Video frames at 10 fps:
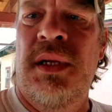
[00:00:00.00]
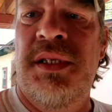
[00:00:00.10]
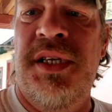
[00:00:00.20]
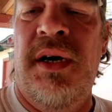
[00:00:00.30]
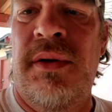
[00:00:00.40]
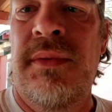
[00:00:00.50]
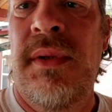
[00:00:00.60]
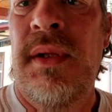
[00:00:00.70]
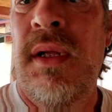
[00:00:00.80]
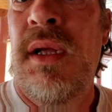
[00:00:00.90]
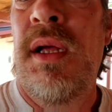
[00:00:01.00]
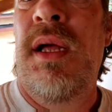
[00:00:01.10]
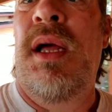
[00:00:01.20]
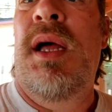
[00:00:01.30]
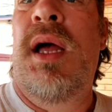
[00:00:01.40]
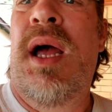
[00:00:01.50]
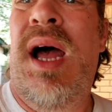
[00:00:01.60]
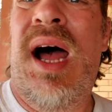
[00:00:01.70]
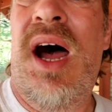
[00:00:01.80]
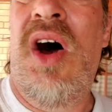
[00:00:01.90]
So
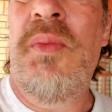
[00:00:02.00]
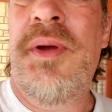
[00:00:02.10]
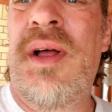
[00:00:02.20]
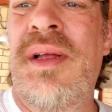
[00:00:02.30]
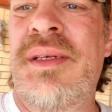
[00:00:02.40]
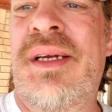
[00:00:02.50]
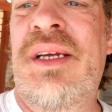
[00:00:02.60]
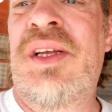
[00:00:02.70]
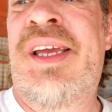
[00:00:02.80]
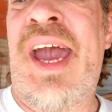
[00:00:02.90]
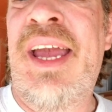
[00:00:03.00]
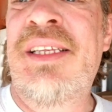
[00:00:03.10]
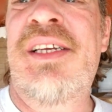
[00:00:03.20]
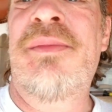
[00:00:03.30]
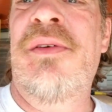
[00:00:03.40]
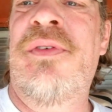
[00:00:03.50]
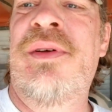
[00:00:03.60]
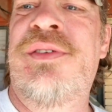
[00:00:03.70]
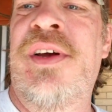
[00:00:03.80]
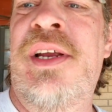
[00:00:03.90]
I hope y'all gained something from
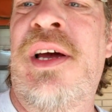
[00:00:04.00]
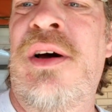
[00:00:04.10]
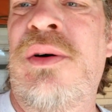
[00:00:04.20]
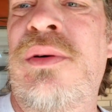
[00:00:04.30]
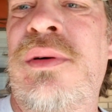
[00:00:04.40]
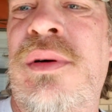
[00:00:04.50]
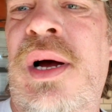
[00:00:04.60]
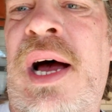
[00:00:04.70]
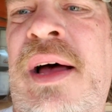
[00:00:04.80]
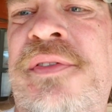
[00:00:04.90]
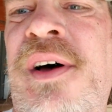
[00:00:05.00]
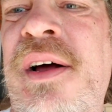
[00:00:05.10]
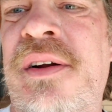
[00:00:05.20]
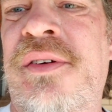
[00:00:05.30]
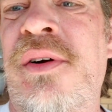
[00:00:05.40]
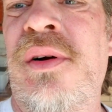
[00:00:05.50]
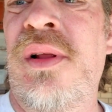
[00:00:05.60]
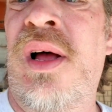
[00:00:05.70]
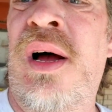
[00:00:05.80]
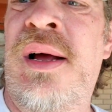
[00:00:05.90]
this video. I thought it through a
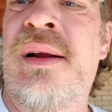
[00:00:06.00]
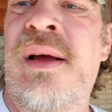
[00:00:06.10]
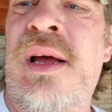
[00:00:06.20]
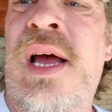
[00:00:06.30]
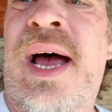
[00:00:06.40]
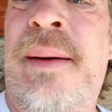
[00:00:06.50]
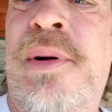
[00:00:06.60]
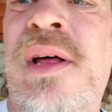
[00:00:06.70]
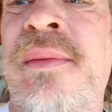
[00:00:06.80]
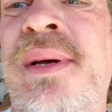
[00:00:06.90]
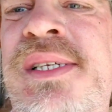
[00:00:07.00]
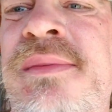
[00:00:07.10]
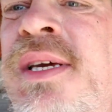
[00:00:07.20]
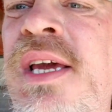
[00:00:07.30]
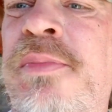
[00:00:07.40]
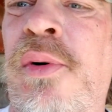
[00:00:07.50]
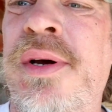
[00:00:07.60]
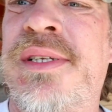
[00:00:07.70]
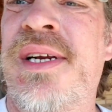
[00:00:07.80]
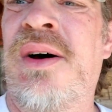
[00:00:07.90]
lot. I probably missed some key
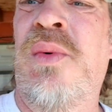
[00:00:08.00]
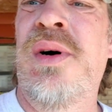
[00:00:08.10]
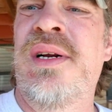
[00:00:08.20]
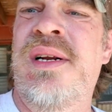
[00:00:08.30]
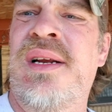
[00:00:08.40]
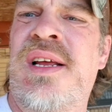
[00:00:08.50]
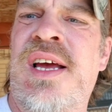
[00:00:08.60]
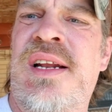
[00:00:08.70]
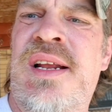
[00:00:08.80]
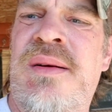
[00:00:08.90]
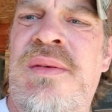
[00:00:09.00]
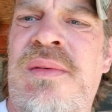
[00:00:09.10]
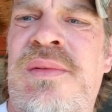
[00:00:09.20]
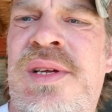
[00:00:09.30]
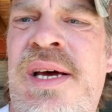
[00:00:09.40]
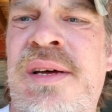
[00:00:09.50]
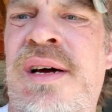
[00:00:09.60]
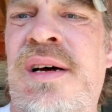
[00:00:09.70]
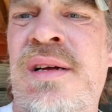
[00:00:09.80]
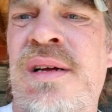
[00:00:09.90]
points that I wanted to tell
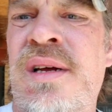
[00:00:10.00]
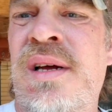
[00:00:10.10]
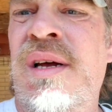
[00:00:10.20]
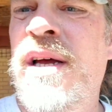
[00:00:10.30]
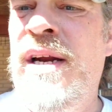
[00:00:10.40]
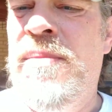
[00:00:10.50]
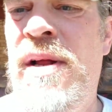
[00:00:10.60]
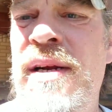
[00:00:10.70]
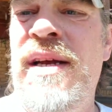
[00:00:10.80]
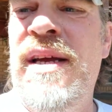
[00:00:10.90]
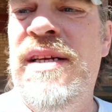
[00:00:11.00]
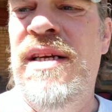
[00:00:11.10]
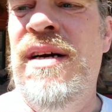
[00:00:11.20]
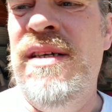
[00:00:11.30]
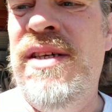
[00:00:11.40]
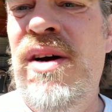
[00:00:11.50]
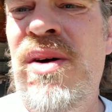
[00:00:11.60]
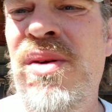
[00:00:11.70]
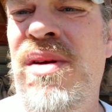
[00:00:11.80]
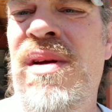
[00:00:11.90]
y'all, and I probably didn't get y'all
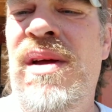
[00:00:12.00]
told.